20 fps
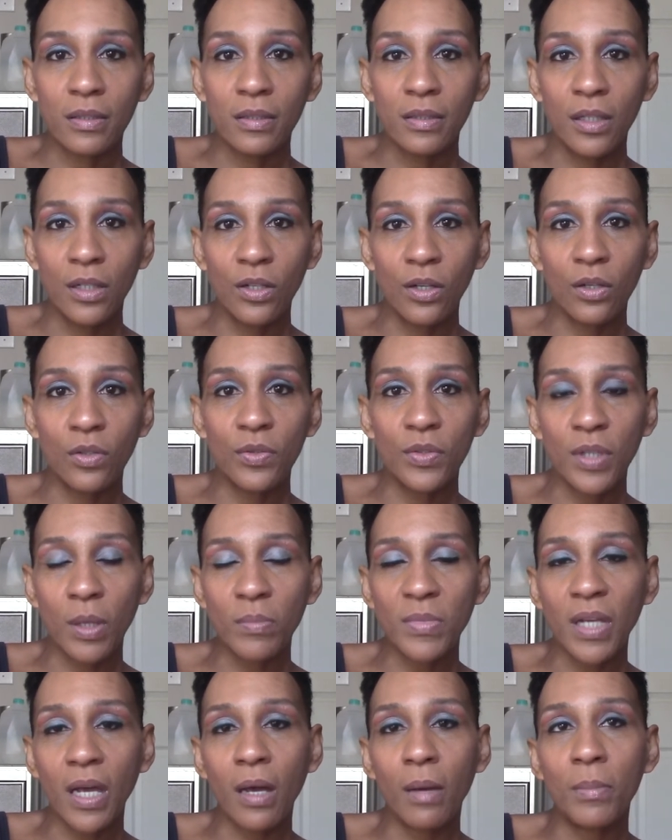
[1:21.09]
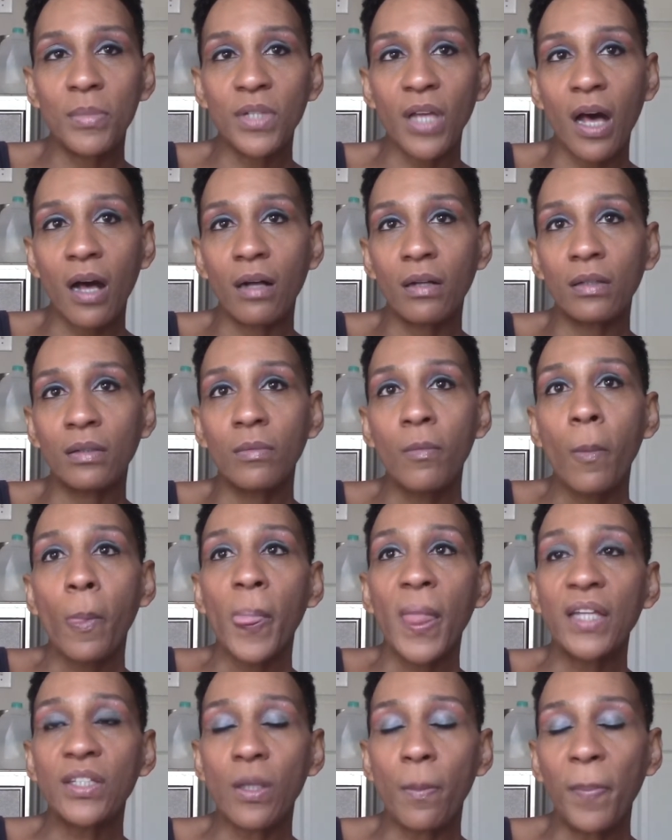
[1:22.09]
You know, sometimes
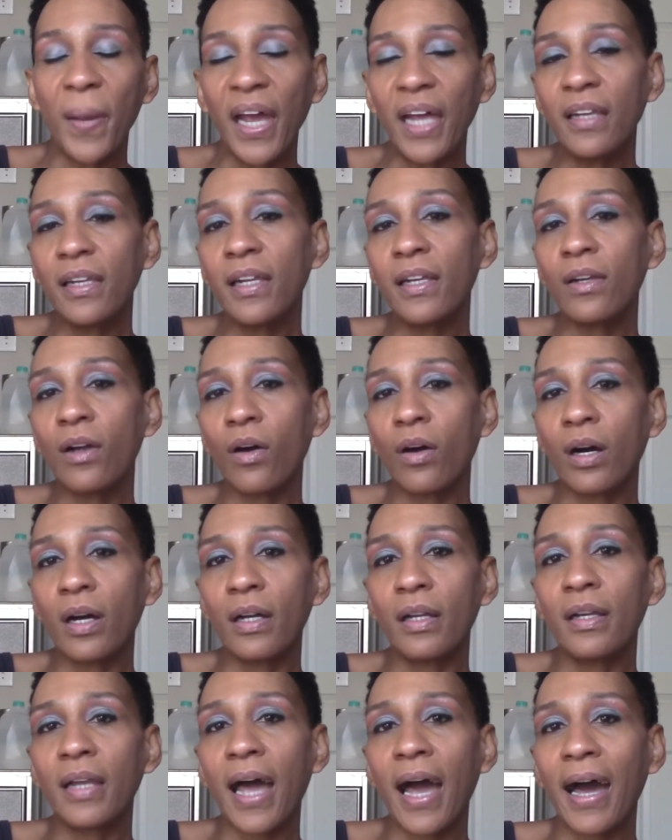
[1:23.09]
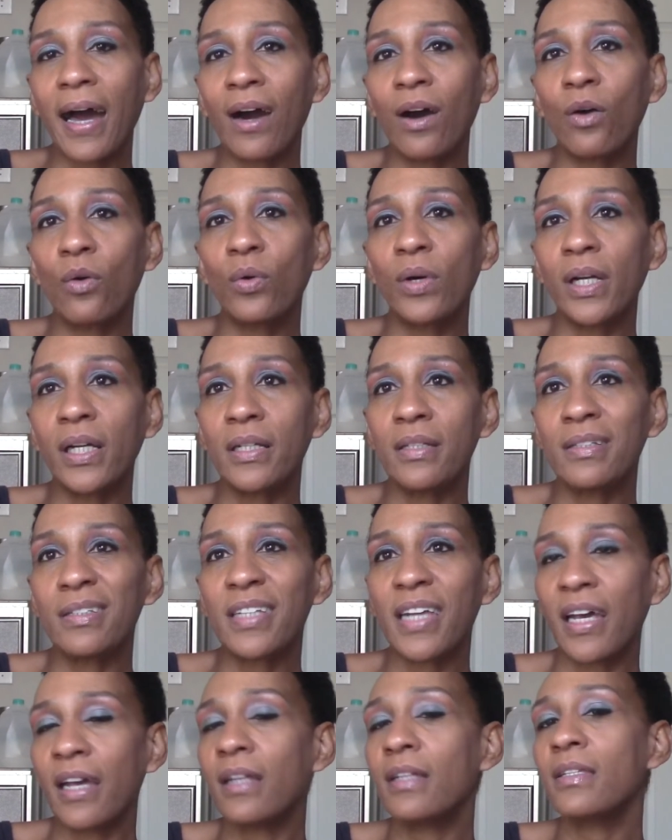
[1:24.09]
depending on how
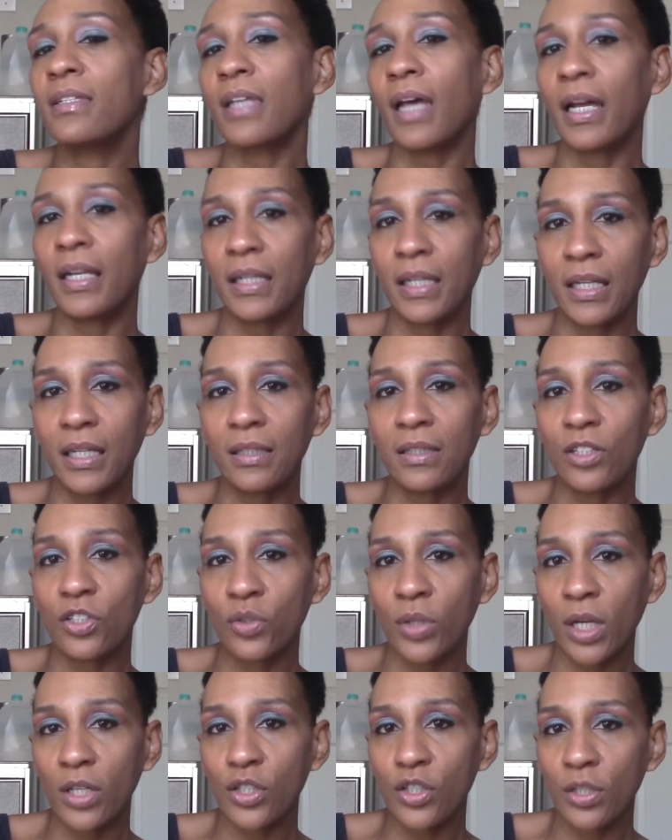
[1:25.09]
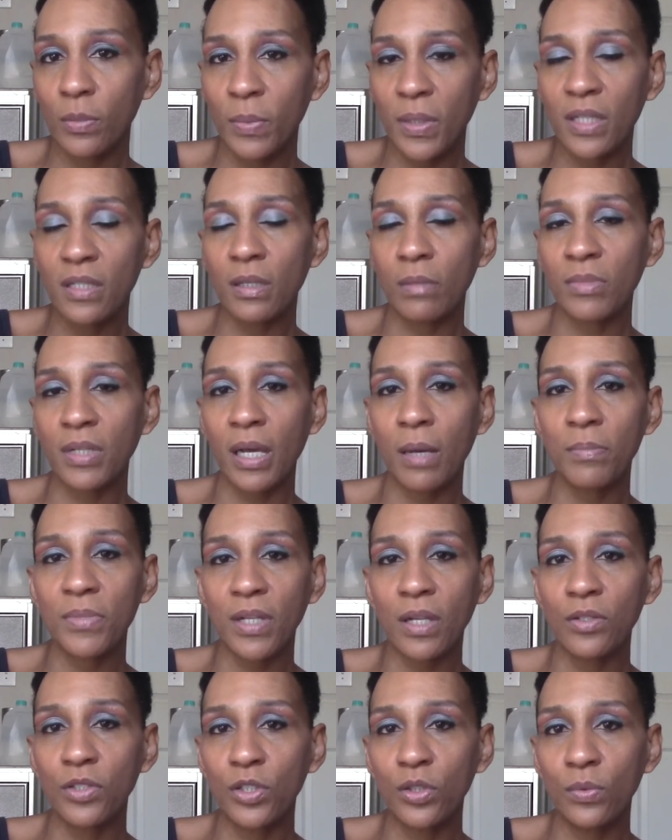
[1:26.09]
intense I need the stretch to be, sometimes
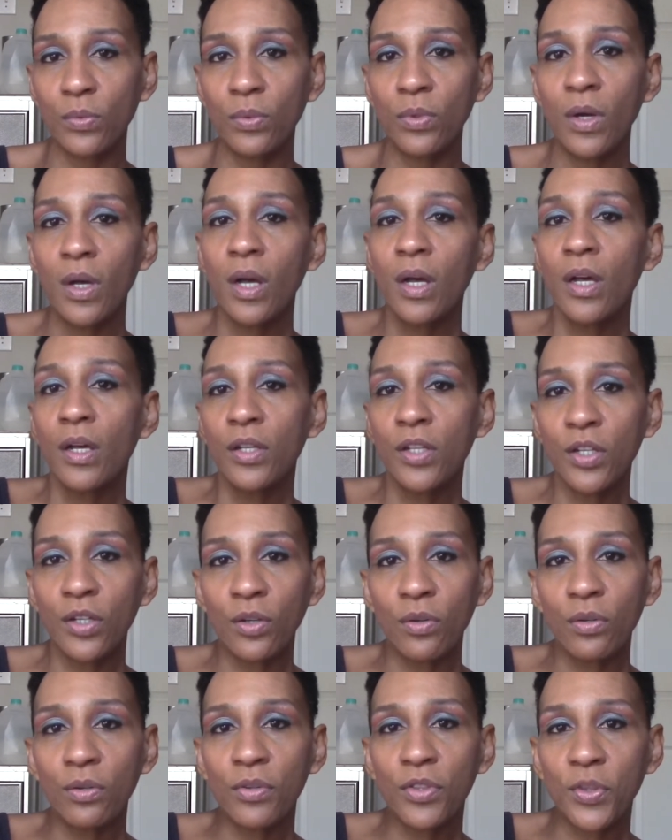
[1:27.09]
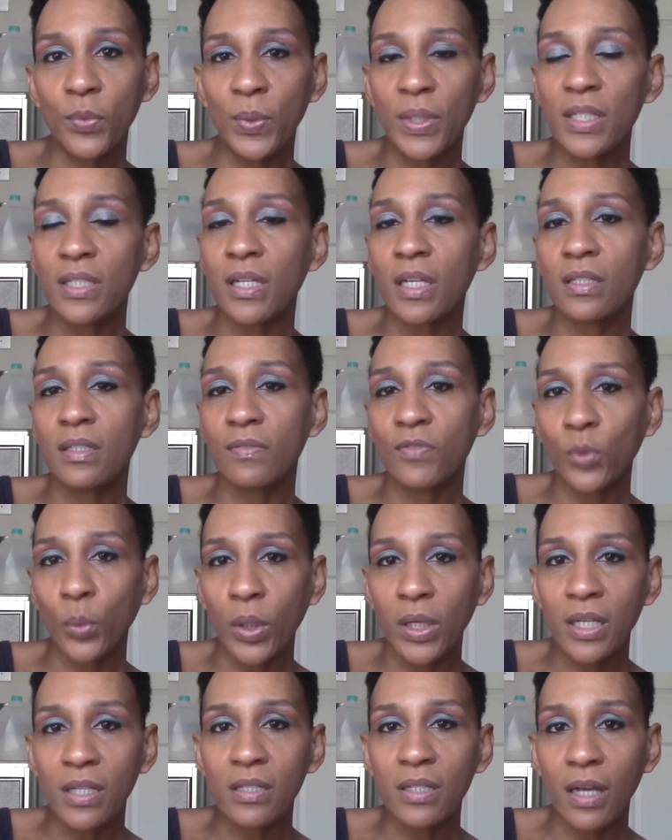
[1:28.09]
I'll do 3 sets of
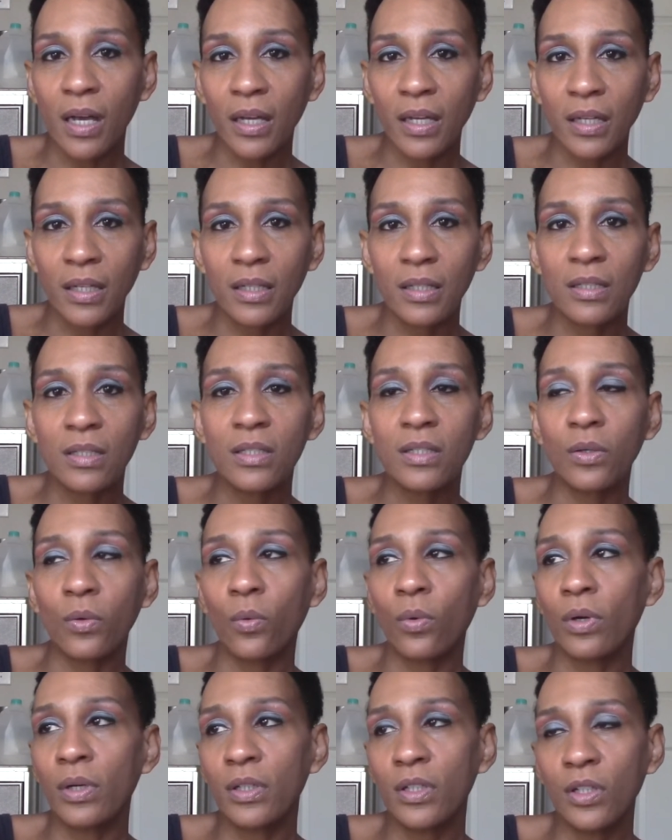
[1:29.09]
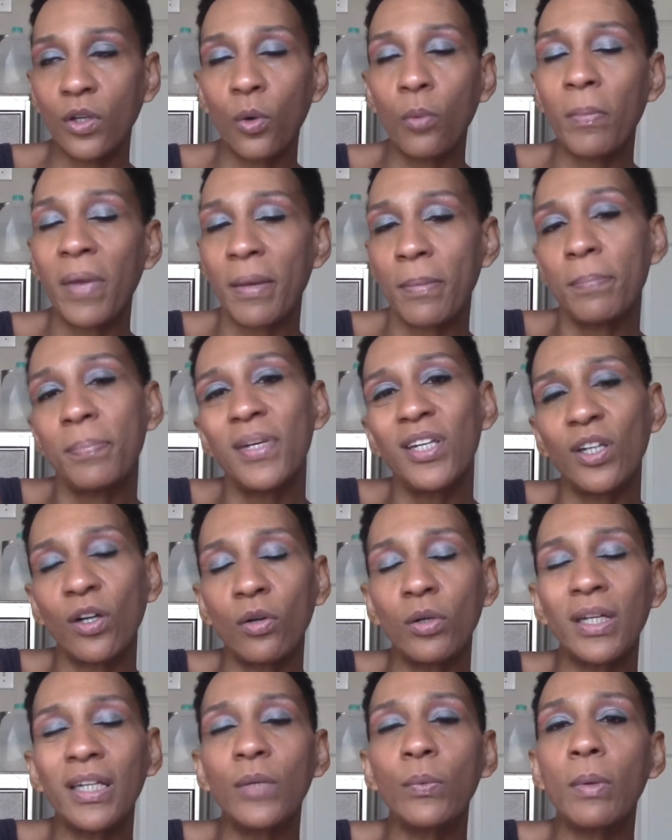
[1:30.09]
20 seconds, or maybe
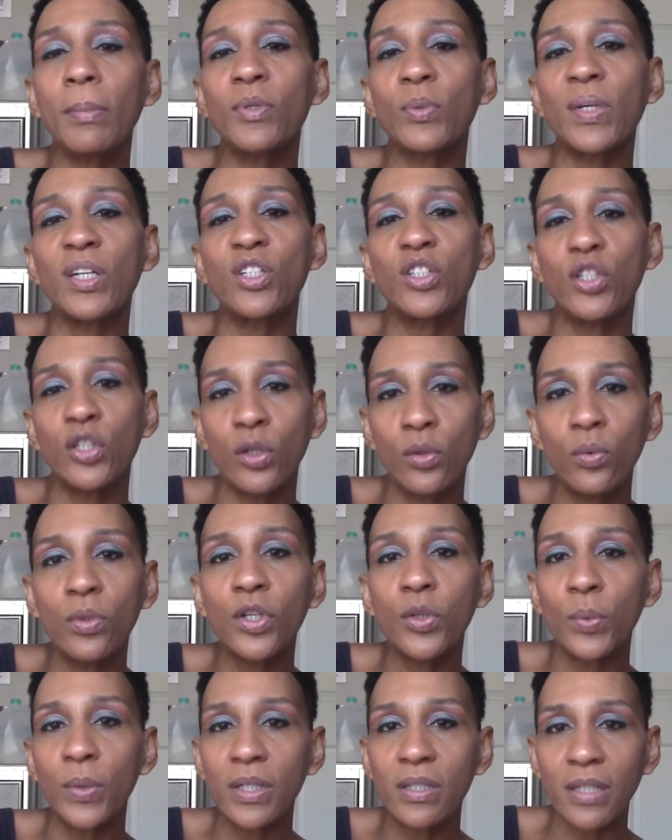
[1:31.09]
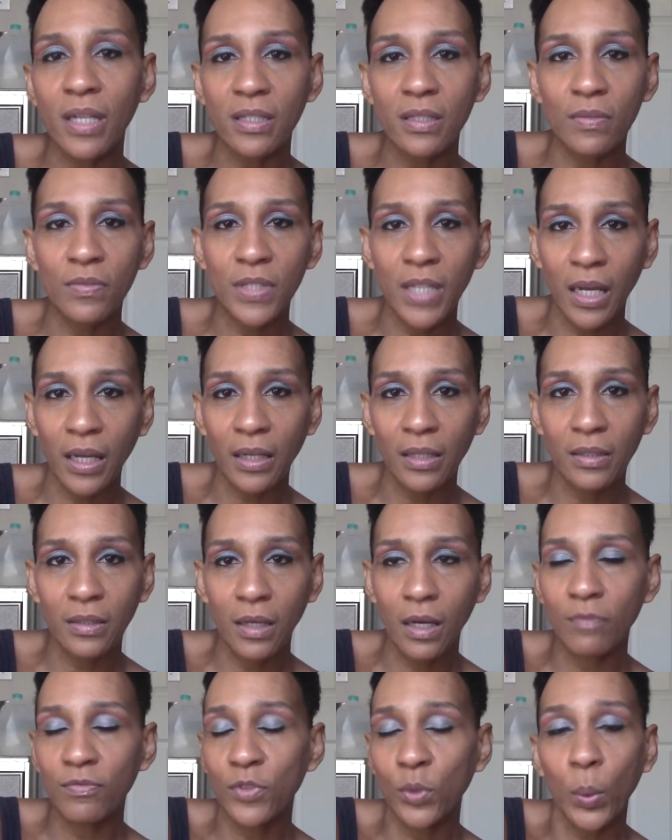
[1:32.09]
anywhere between 2 to 3 sets
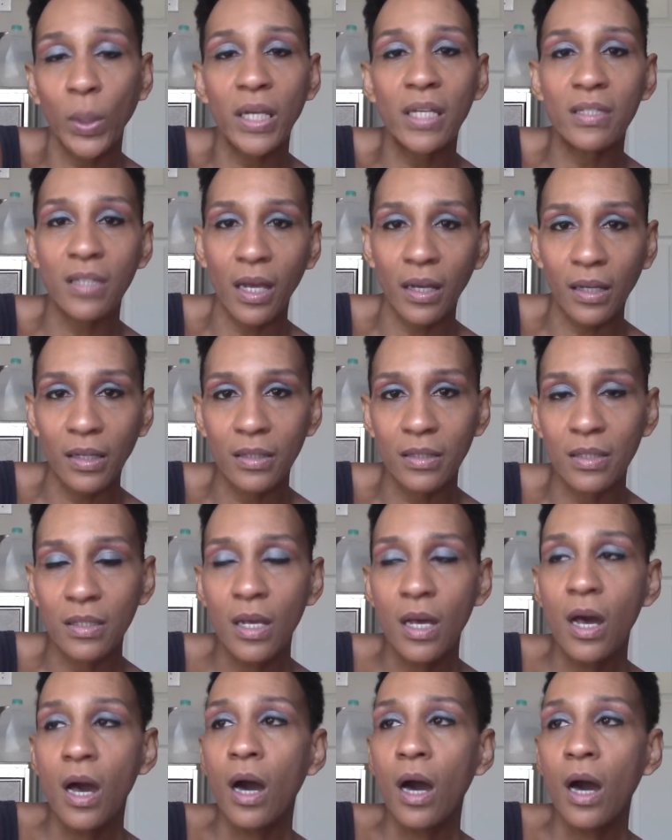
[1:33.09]
of 20 seconds.